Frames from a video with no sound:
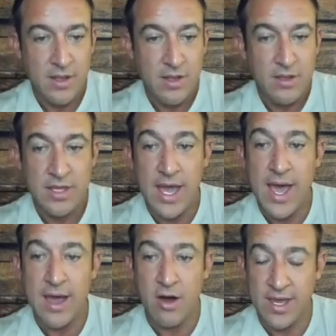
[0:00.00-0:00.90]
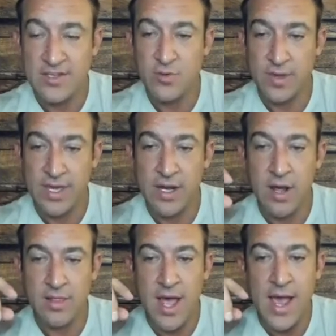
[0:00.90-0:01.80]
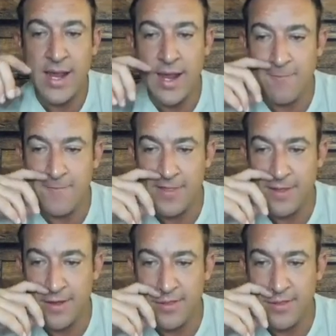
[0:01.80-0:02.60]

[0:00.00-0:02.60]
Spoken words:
Yeah. Okay. So we can get it online. I'll find the